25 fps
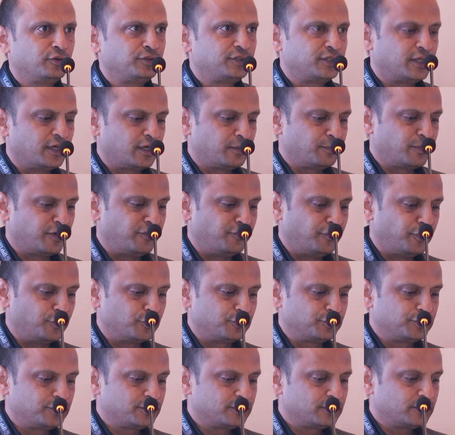to share my
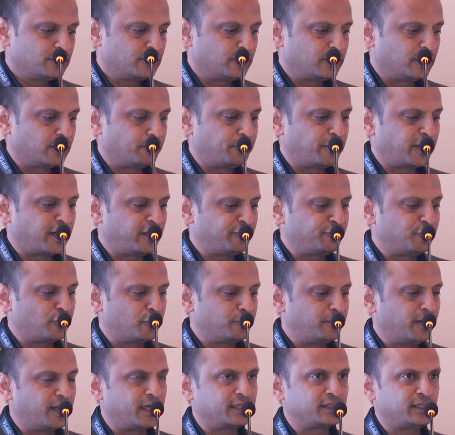views on a
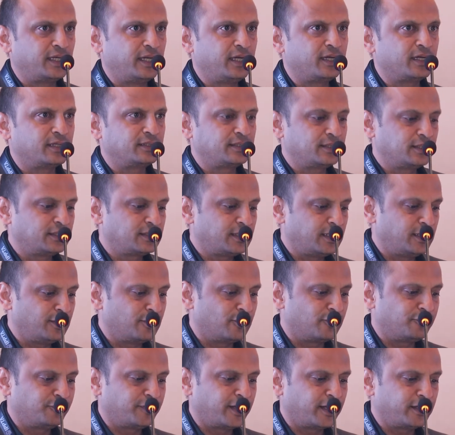platform largely consisting
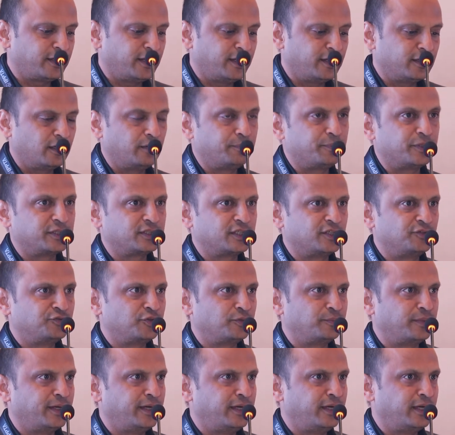of technical persons
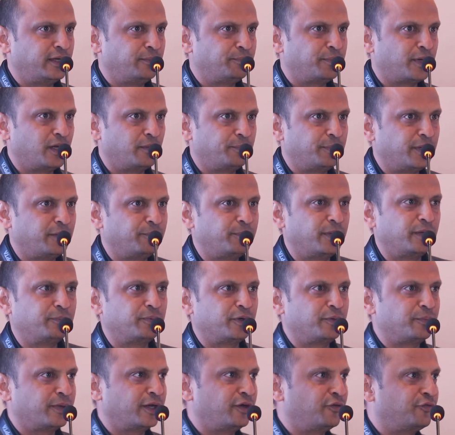from the Indian pulp and
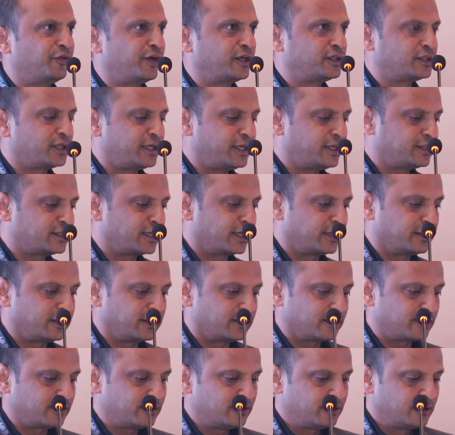paper manufacturing
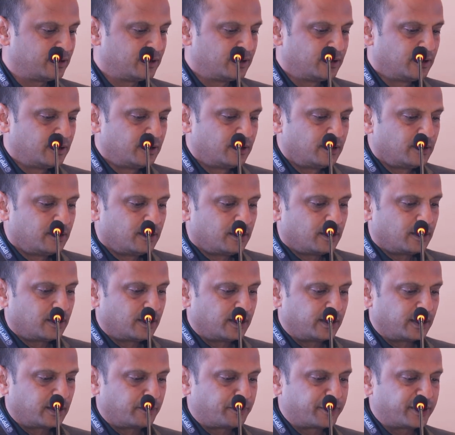sector.
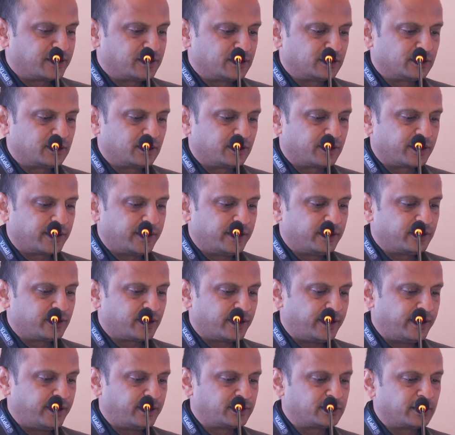I represent the trade.
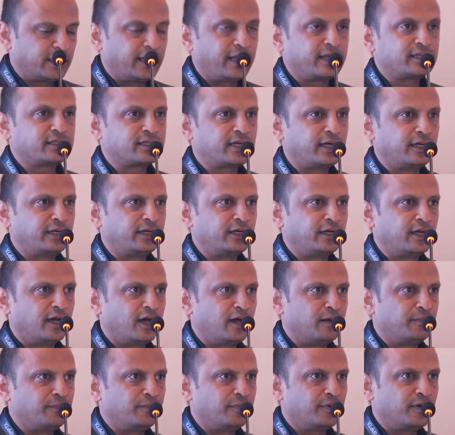Trade is an extended
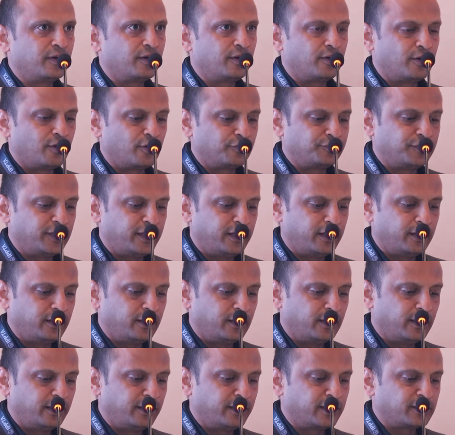arm of
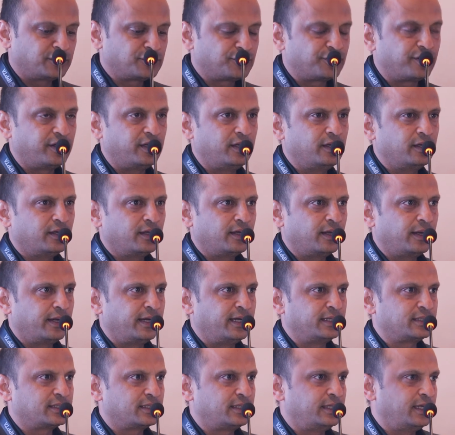the industry
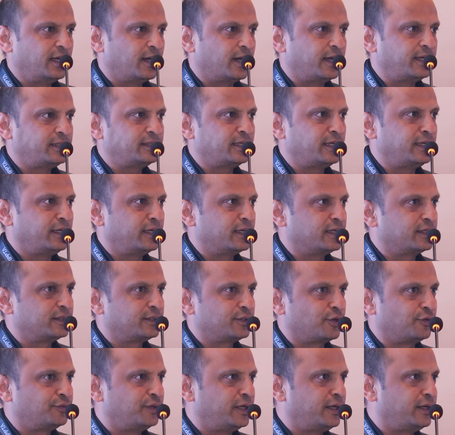and it's the eyes and
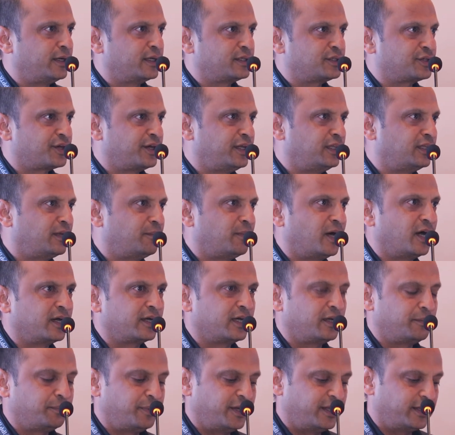ears of the industry in the
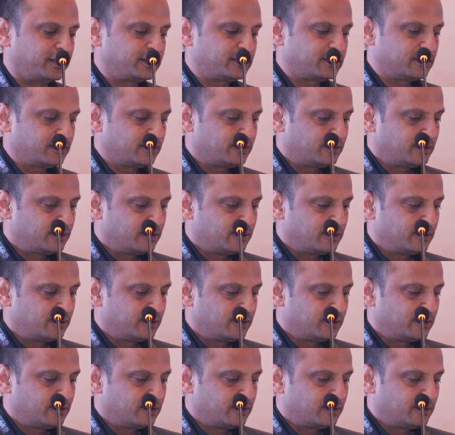marketplace.